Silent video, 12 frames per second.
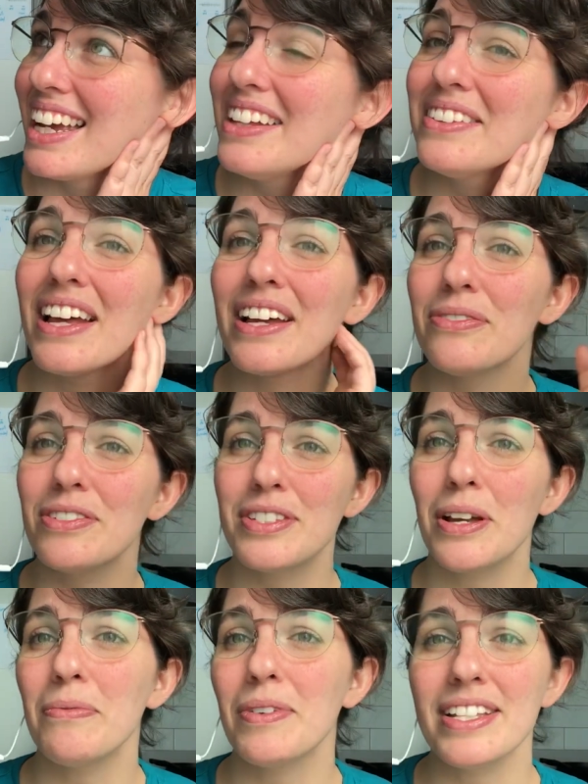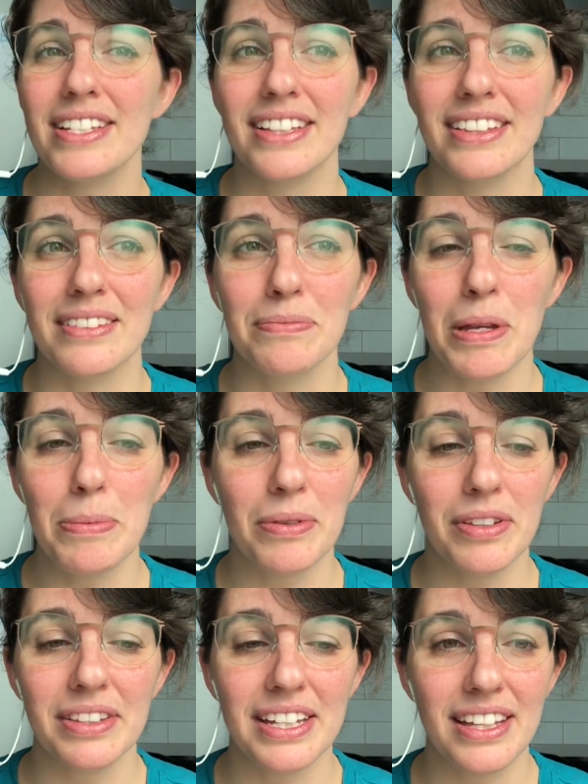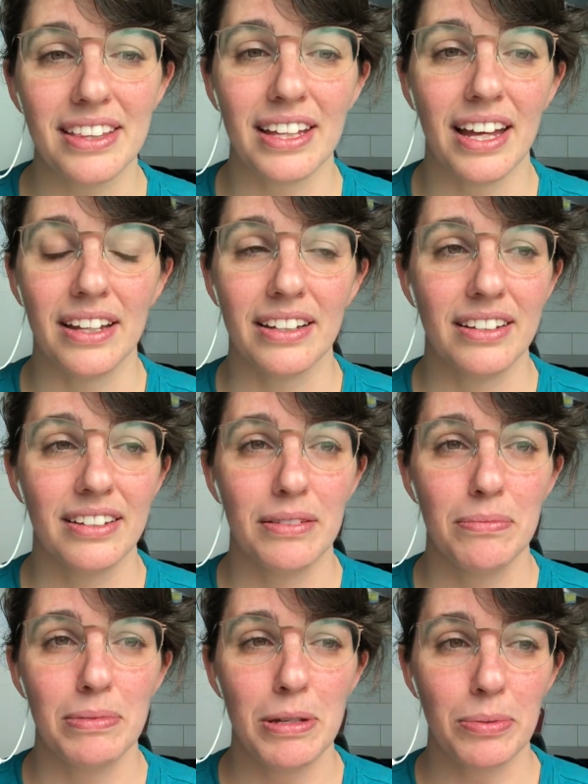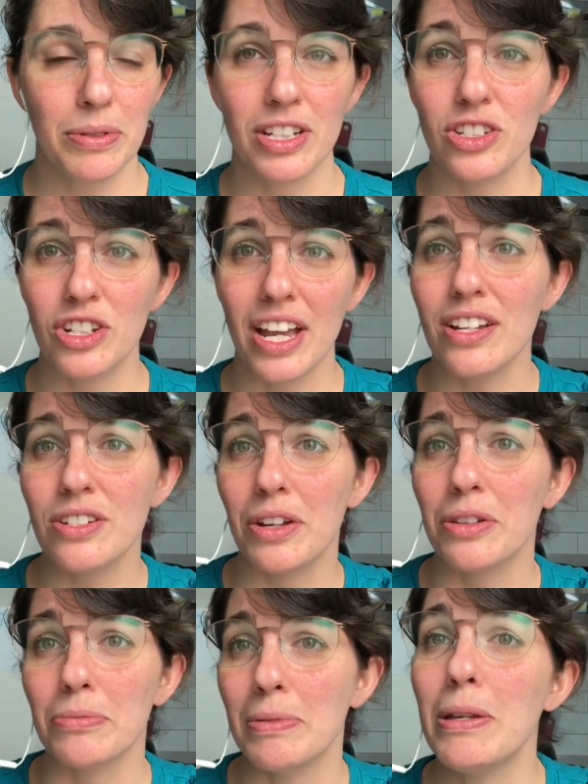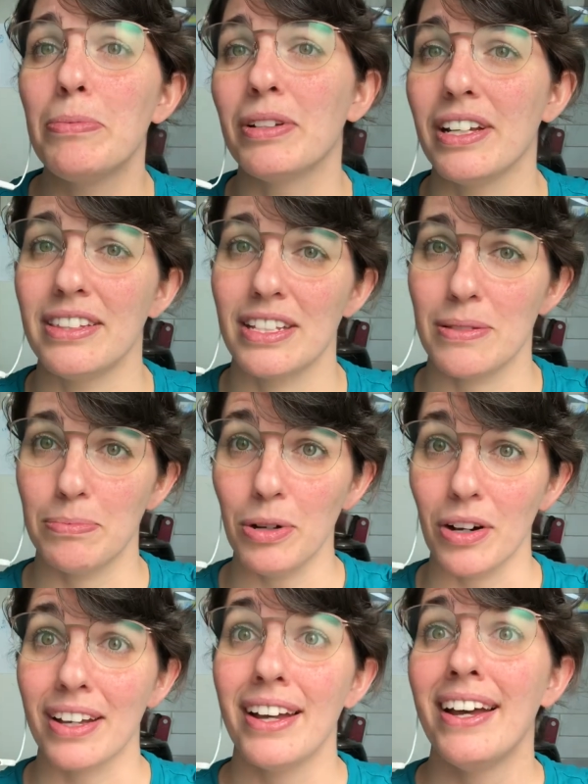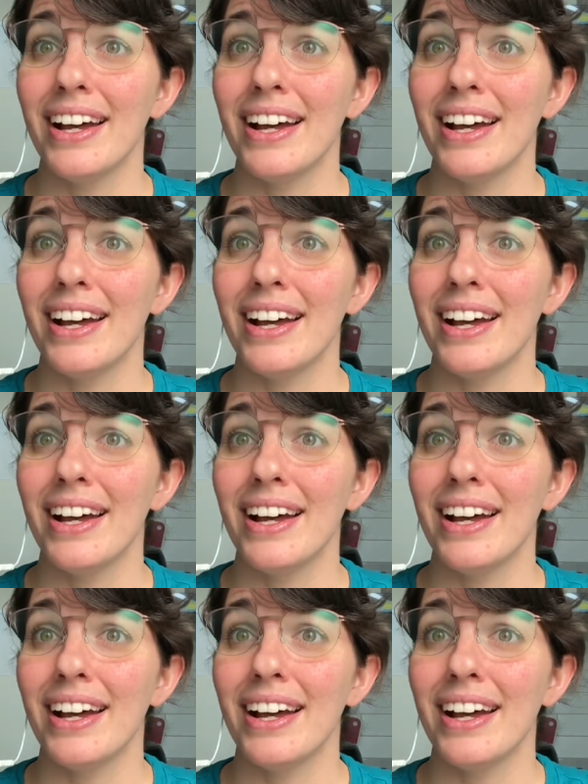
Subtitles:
And like, for some reason, people think that people can change other people in this book.